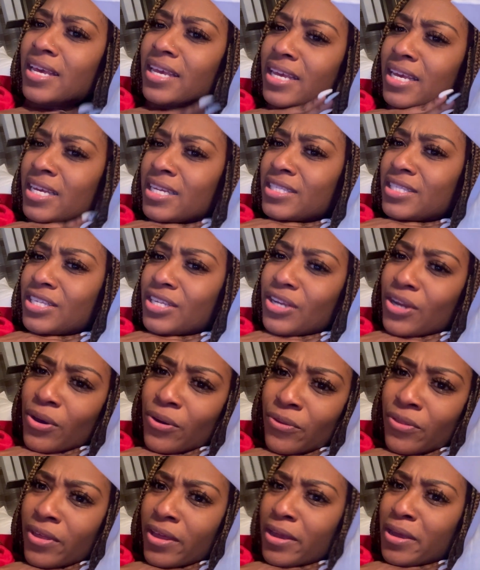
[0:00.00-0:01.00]
getting to
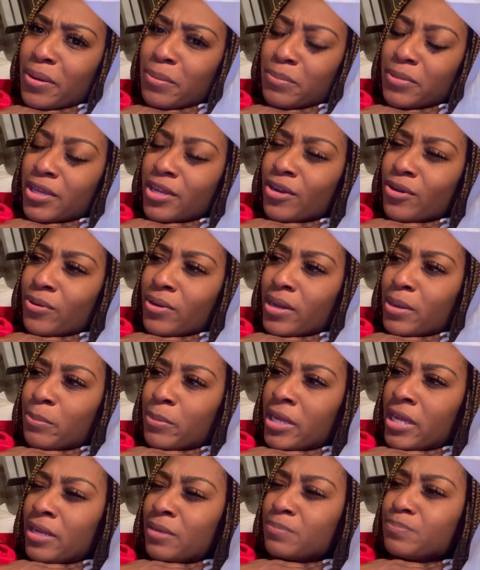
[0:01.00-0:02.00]
know them, you know what I
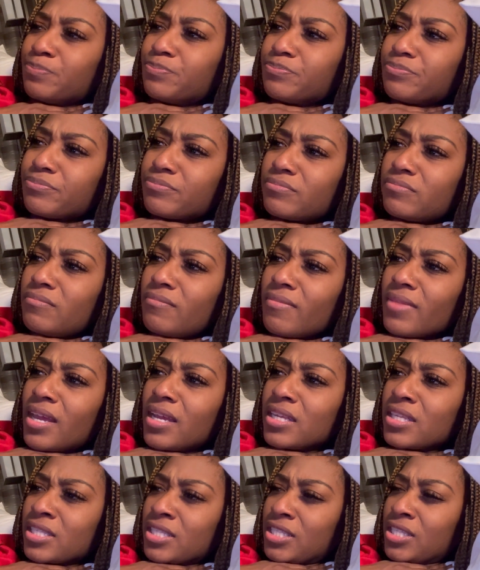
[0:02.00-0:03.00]
mean?
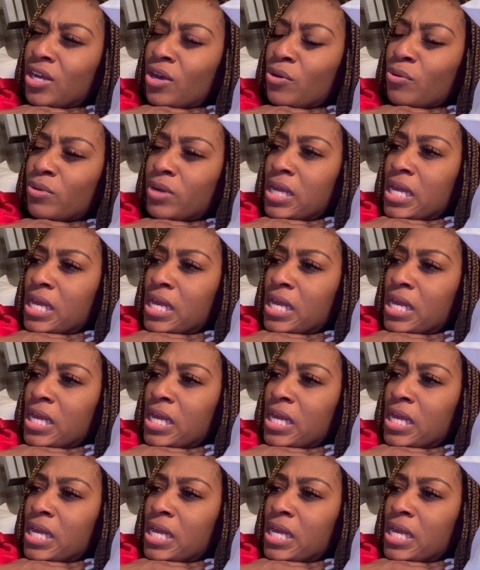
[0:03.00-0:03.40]
So